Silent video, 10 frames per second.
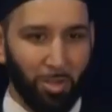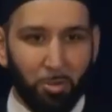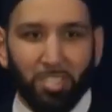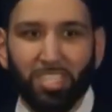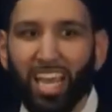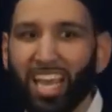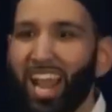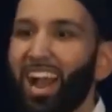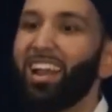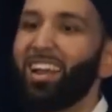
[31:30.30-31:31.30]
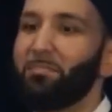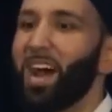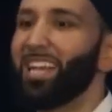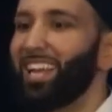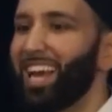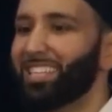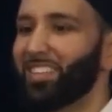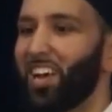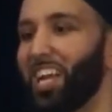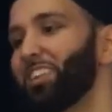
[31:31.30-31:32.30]
when you say ala ibadillah
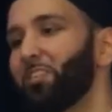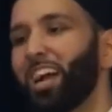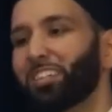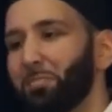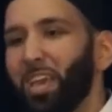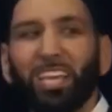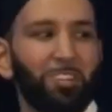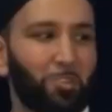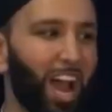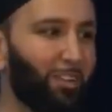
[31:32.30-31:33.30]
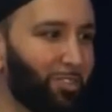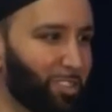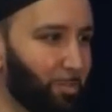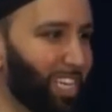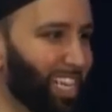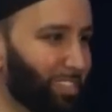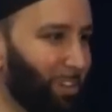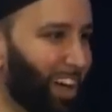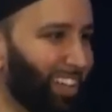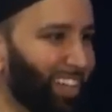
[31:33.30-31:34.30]
salihin, you're actually making dua for Jibreel as
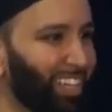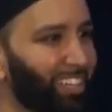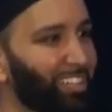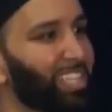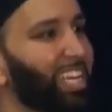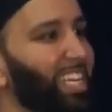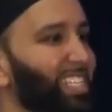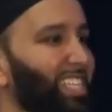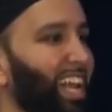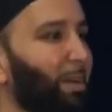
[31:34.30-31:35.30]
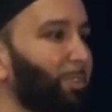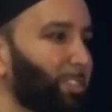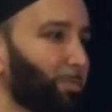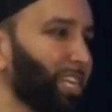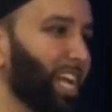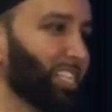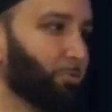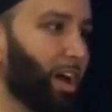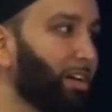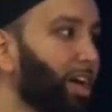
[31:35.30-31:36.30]
well. You're sending salam on Jibreel
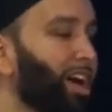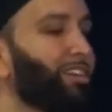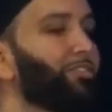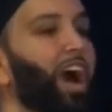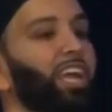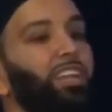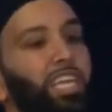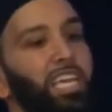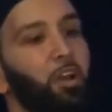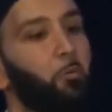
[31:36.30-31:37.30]
as well. Finally,